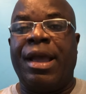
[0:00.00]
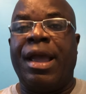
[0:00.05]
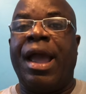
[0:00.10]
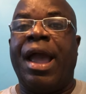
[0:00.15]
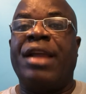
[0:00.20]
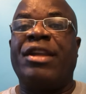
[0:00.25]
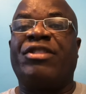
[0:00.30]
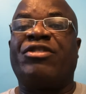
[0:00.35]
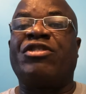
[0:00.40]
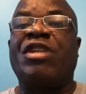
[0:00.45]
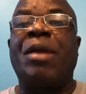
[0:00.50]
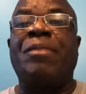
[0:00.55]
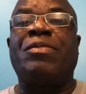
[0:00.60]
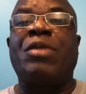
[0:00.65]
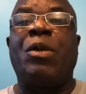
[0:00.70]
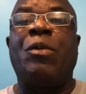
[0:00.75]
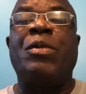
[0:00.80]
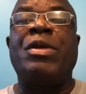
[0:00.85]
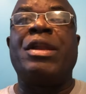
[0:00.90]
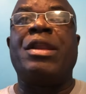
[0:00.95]
And the
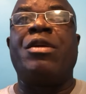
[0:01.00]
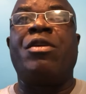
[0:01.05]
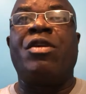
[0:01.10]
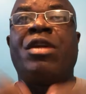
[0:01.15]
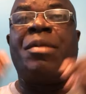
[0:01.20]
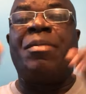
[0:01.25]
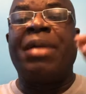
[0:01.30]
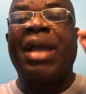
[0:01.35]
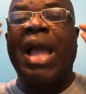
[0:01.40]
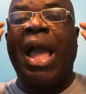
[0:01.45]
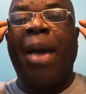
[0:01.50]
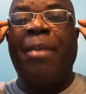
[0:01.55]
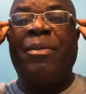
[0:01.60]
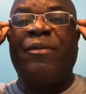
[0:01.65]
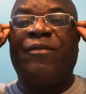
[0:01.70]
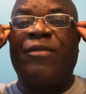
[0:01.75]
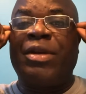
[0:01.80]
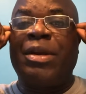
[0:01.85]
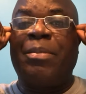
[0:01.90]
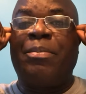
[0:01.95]
scripture reading is going to be
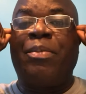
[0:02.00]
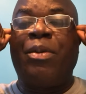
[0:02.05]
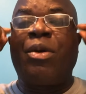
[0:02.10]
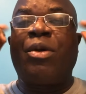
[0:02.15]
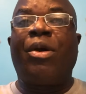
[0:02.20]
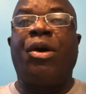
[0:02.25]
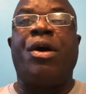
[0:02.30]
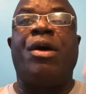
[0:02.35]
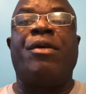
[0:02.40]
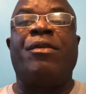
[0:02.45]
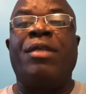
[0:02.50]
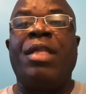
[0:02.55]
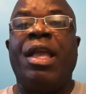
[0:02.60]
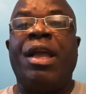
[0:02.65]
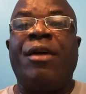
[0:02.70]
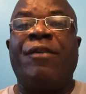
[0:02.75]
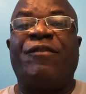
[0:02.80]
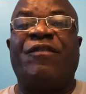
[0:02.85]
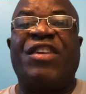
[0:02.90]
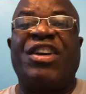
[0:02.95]
coming from the book of
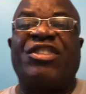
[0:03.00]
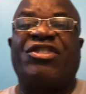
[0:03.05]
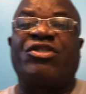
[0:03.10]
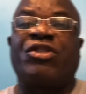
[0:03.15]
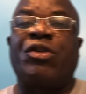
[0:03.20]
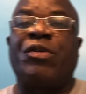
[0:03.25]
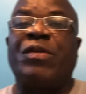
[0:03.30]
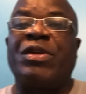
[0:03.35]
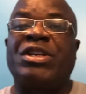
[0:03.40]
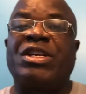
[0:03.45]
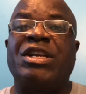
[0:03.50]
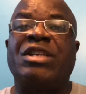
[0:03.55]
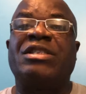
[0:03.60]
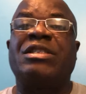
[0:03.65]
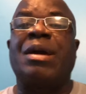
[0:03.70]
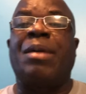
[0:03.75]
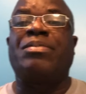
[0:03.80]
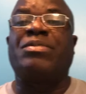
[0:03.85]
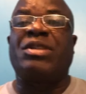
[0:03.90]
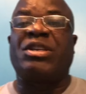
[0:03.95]
1
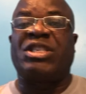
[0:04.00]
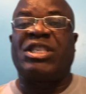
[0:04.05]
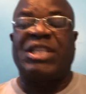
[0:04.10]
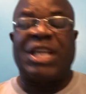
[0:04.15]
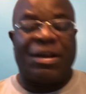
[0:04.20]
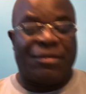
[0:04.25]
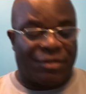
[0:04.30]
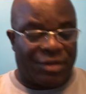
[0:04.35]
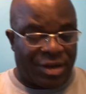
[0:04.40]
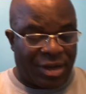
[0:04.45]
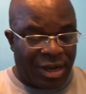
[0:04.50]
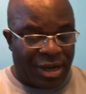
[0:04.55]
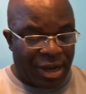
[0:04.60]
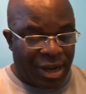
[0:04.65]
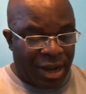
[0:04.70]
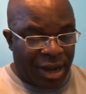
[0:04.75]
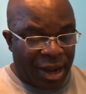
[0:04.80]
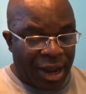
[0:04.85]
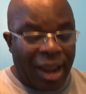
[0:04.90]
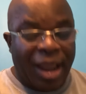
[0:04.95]
Corinthians chapter 7.
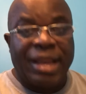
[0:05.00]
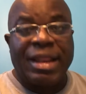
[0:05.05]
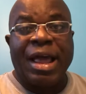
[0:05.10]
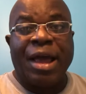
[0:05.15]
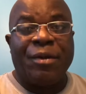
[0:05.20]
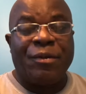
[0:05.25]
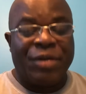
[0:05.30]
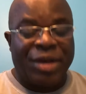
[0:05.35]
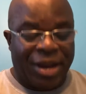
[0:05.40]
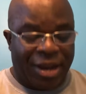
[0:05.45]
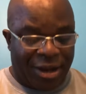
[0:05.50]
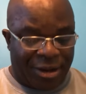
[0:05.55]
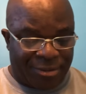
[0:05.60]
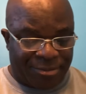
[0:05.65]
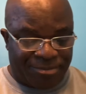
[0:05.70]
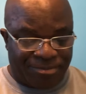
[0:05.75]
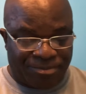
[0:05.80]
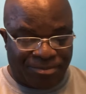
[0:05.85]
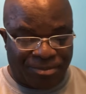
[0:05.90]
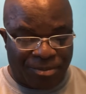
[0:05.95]
And I read,
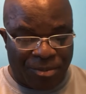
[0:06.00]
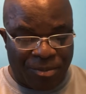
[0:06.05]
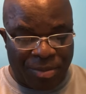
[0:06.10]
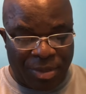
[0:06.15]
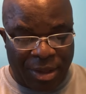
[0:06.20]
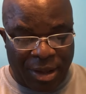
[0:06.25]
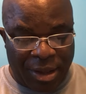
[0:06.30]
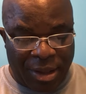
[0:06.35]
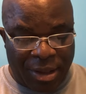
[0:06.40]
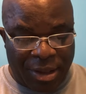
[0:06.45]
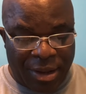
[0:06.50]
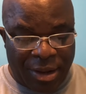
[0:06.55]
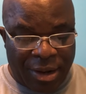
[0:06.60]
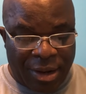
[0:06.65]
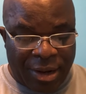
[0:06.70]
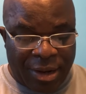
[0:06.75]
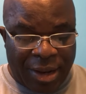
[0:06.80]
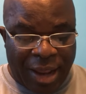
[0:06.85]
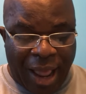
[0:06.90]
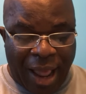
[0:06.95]

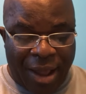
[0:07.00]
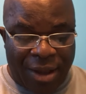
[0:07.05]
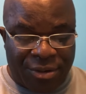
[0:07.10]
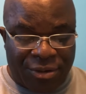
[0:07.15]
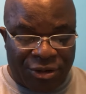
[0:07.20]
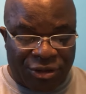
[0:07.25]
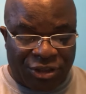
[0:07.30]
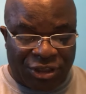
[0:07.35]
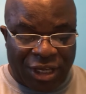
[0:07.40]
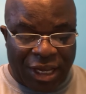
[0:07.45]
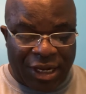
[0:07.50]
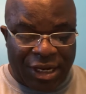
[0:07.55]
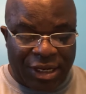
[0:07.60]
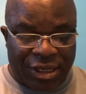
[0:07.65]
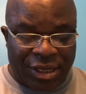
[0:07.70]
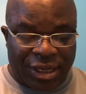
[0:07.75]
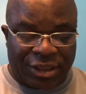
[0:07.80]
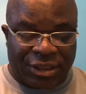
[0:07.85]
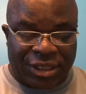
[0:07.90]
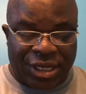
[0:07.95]
now
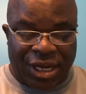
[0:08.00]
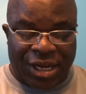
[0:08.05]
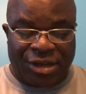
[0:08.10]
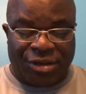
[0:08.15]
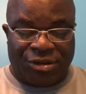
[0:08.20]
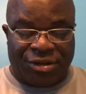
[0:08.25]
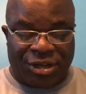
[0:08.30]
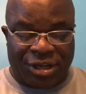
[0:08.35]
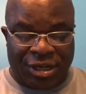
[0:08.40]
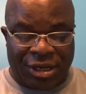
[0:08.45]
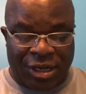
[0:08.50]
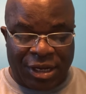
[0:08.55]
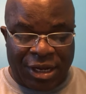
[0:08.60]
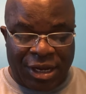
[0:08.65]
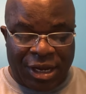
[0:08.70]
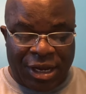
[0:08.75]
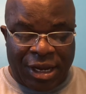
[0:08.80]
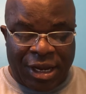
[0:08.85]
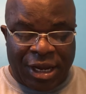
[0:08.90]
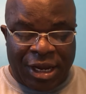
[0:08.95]
concerning the things
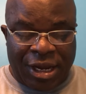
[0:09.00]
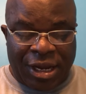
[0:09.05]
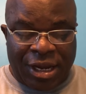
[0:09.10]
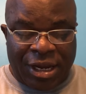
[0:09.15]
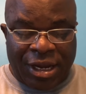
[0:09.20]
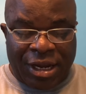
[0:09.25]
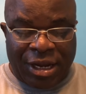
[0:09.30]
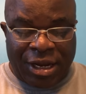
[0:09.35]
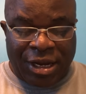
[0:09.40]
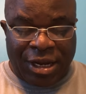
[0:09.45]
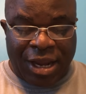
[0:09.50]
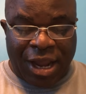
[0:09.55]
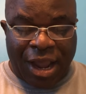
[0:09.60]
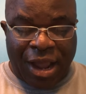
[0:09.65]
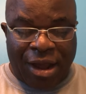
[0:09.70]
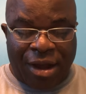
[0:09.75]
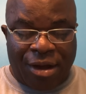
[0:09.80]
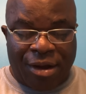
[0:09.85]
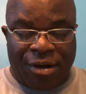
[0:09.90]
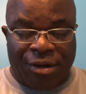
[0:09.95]
ye
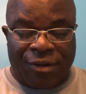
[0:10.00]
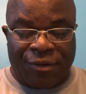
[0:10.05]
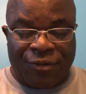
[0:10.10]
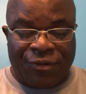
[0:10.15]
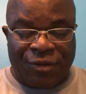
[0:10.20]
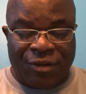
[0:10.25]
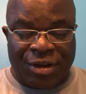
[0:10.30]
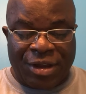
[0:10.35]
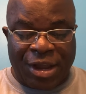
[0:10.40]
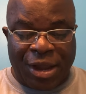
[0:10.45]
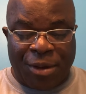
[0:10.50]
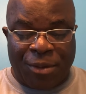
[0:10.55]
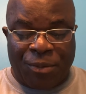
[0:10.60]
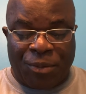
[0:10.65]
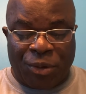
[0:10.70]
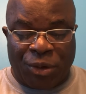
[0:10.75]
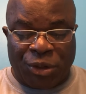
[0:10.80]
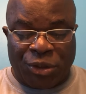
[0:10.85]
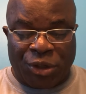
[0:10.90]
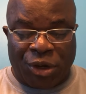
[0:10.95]

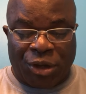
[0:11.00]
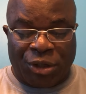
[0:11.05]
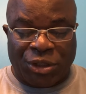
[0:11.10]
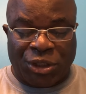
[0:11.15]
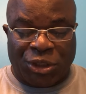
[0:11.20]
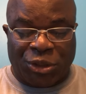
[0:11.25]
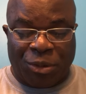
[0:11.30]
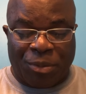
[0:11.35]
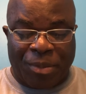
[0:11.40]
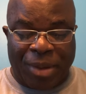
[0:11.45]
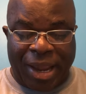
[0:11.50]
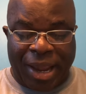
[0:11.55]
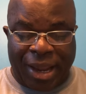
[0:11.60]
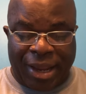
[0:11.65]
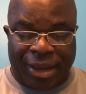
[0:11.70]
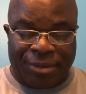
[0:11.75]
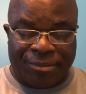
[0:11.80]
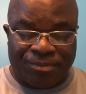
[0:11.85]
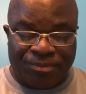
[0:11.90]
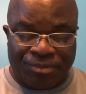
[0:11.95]
wrote unto
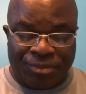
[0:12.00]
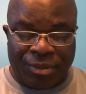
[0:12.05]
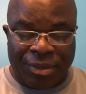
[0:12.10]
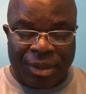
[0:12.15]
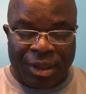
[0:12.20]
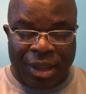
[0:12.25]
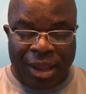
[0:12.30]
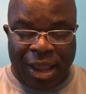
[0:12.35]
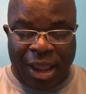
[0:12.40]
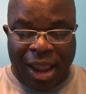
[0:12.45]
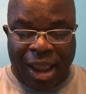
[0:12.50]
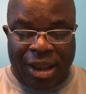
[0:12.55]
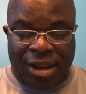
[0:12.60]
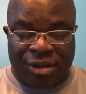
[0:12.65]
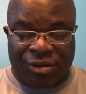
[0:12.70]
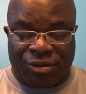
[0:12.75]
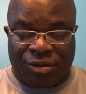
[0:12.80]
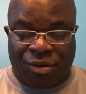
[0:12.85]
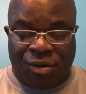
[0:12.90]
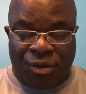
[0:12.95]
me, it
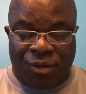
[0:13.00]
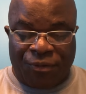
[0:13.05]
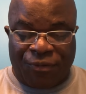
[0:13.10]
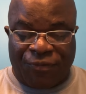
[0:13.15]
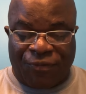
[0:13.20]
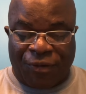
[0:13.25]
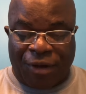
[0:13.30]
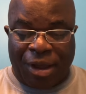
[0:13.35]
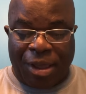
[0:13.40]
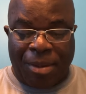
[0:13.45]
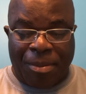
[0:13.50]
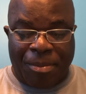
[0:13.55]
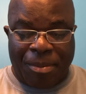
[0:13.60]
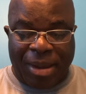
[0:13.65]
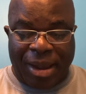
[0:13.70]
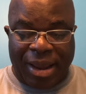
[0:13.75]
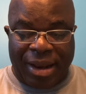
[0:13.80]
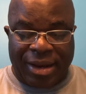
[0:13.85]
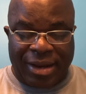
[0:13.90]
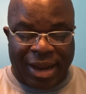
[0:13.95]
is good for a
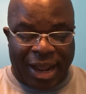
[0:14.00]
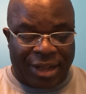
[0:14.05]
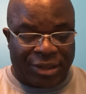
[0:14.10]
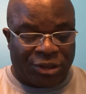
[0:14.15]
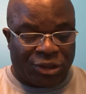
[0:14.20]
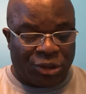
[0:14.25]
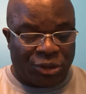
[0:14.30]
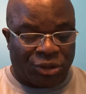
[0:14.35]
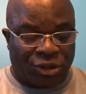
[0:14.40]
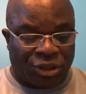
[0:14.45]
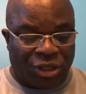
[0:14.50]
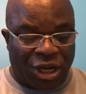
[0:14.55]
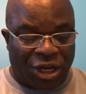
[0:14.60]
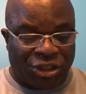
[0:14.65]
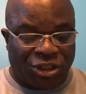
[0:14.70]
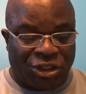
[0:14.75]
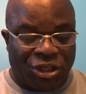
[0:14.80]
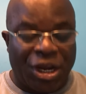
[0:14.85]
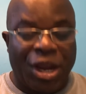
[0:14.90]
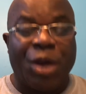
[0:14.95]
man not to
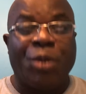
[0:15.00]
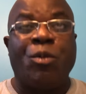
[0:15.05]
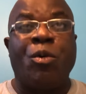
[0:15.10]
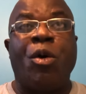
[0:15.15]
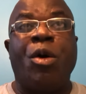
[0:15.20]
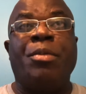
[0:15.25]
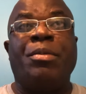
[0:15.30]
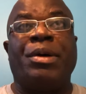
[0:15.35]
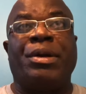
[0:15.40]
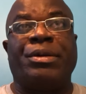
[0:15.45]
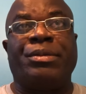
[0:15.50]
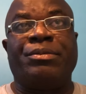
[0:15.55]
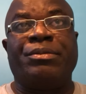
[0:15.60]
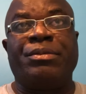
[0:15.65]
touch a woman.